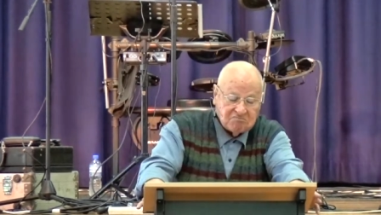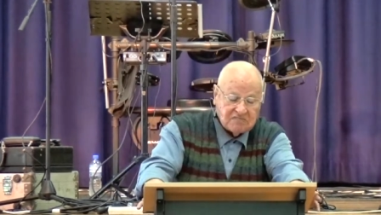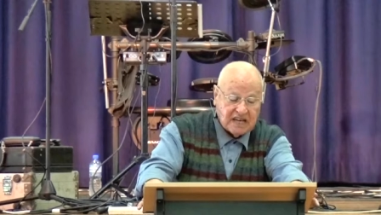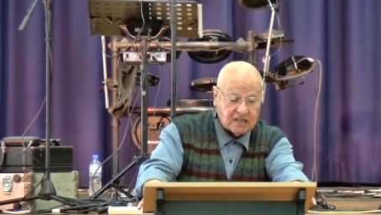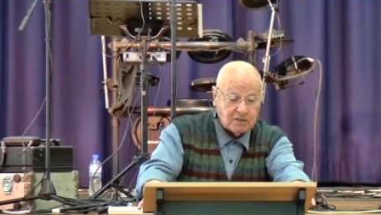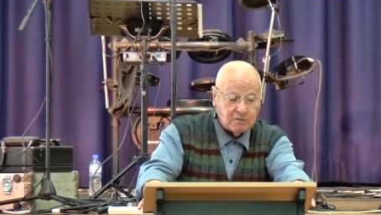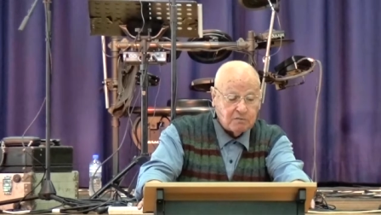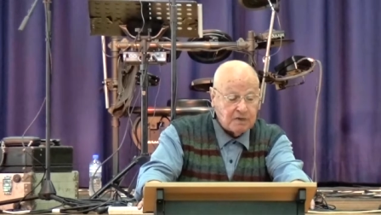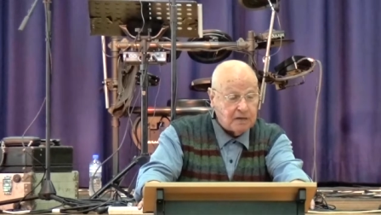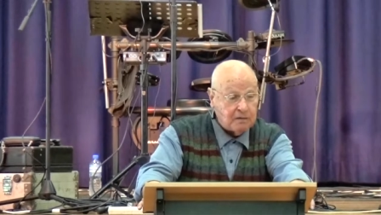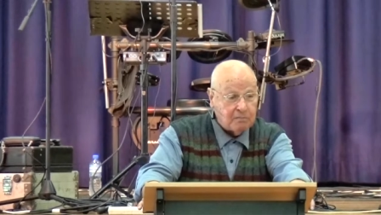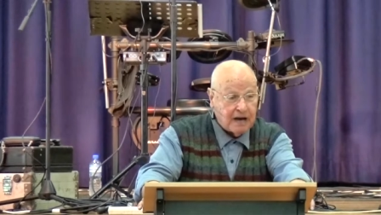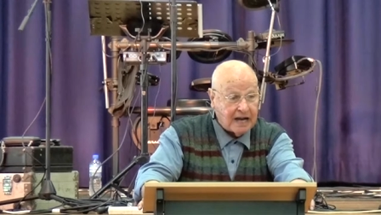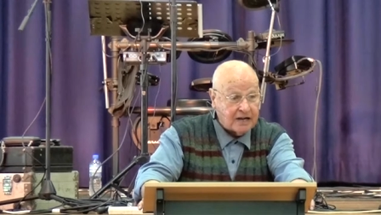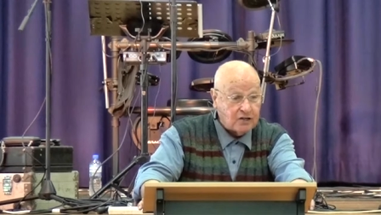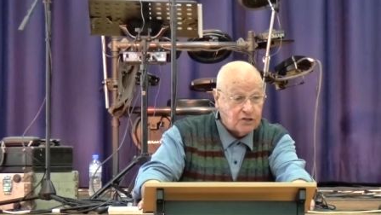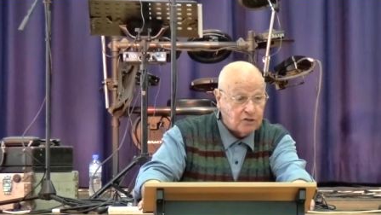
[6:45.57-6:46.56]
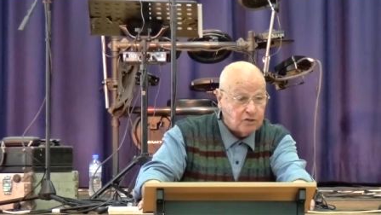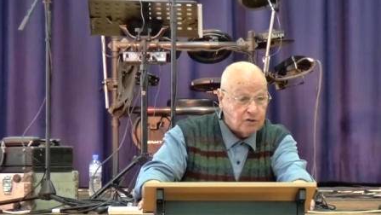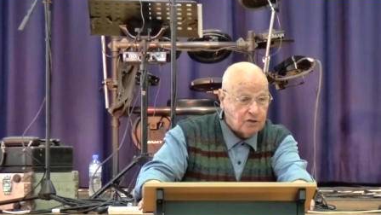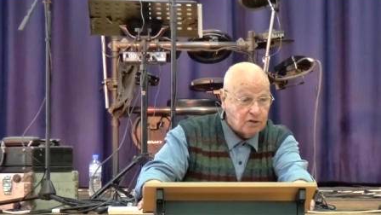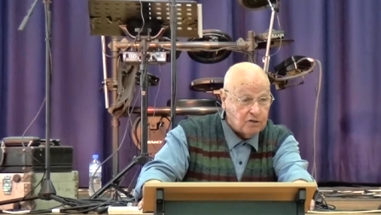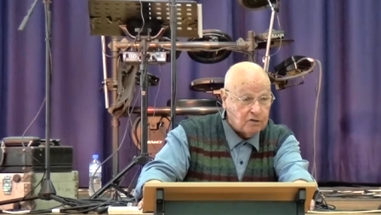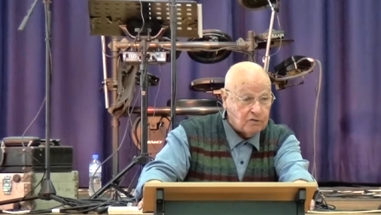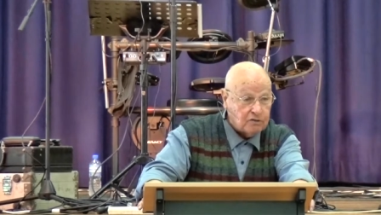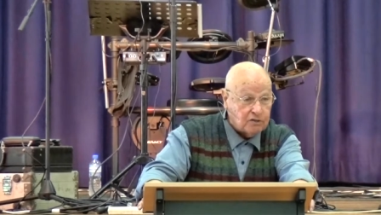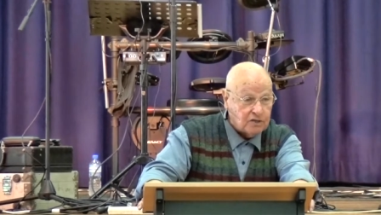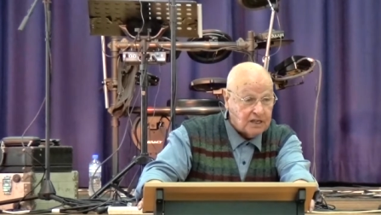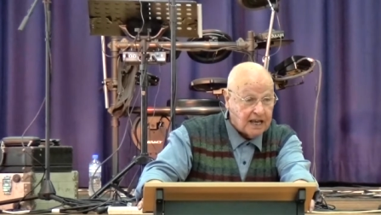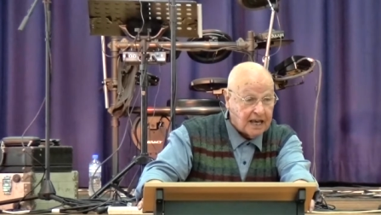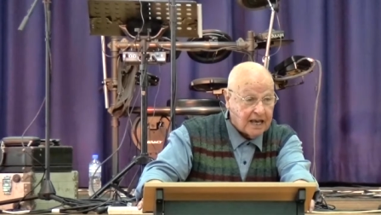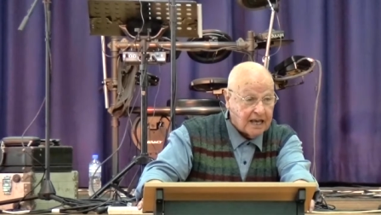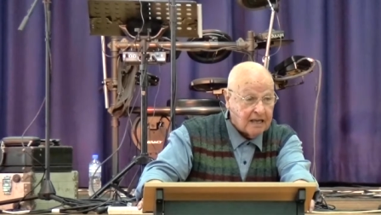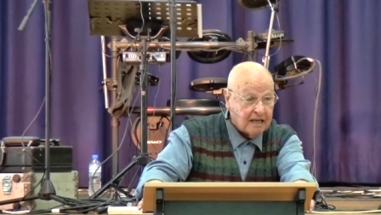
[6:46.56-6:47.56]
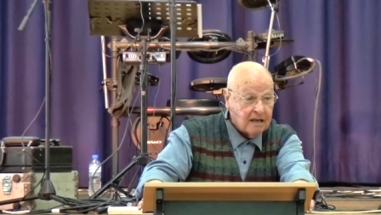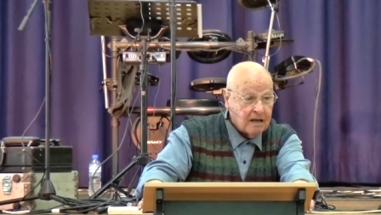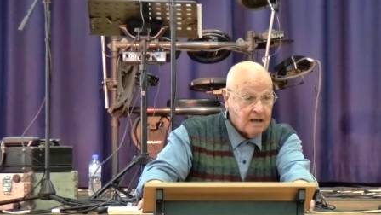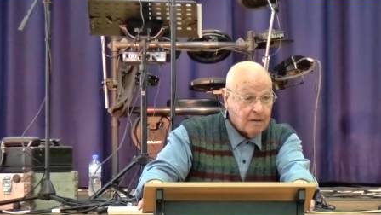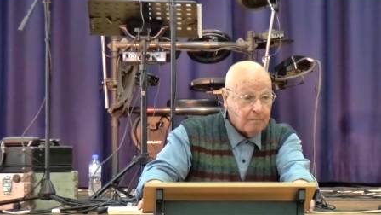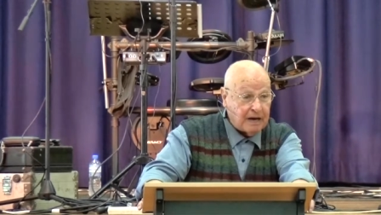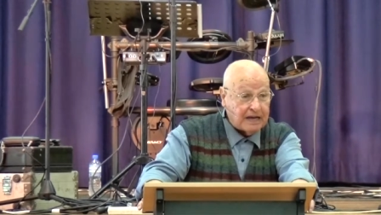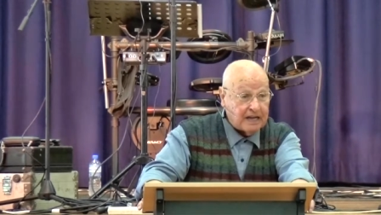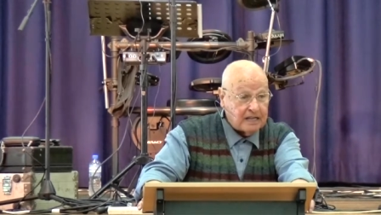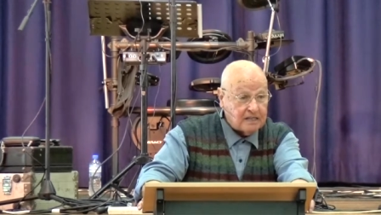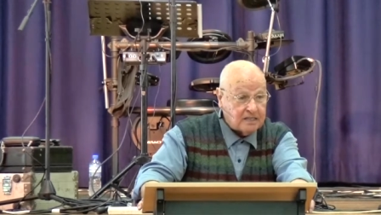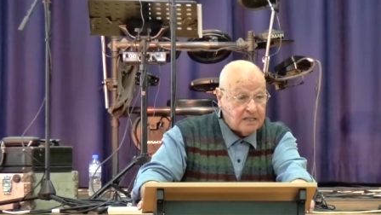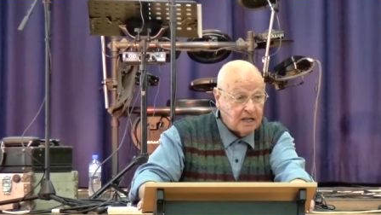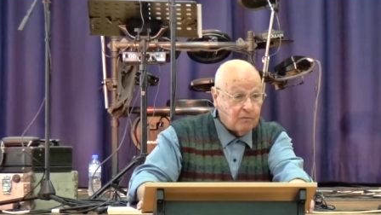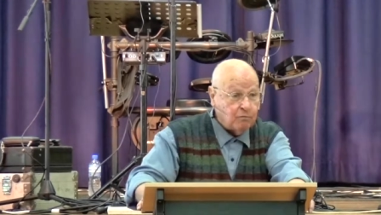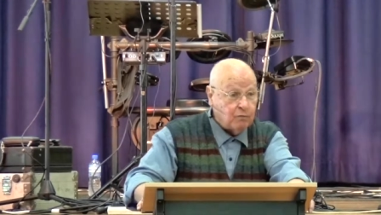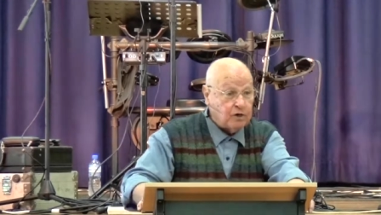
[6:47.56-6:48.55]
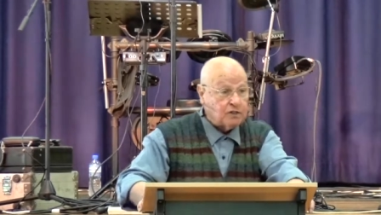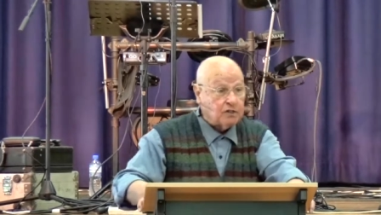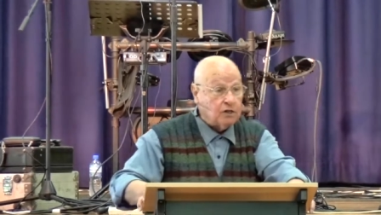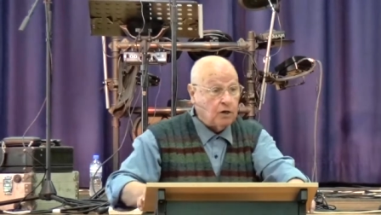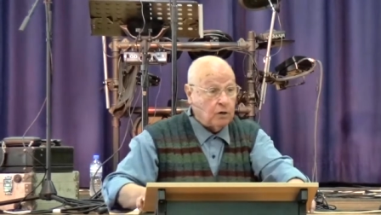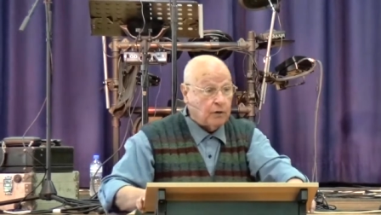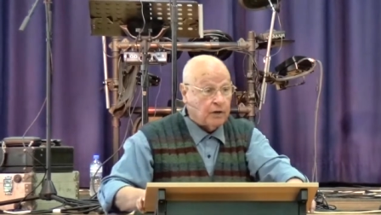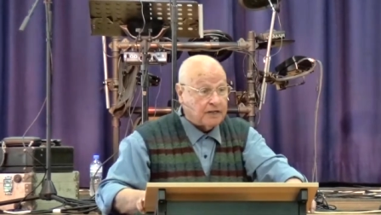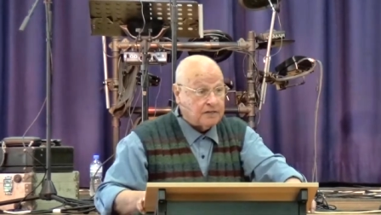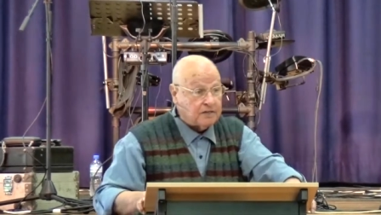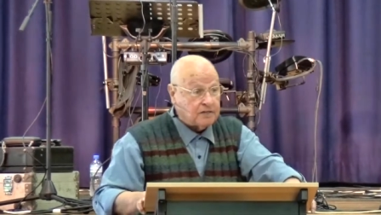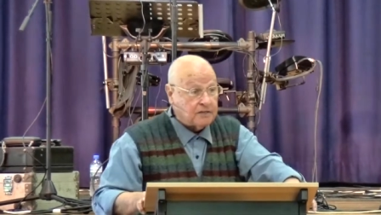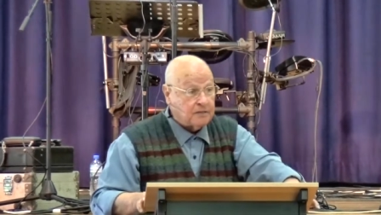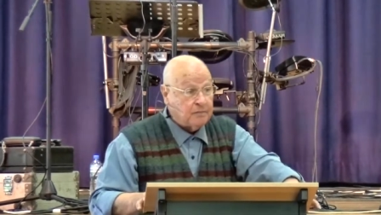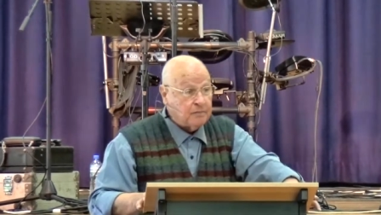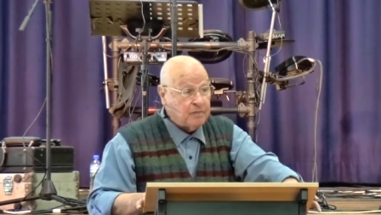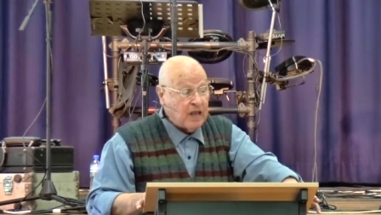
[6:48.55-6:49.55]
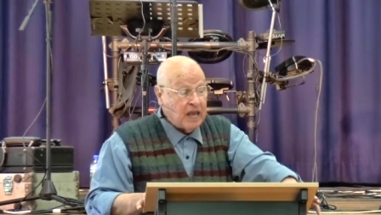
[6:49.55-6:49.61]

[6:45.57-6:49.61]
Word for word: doesn't mean much to you today, but his name was Lewis.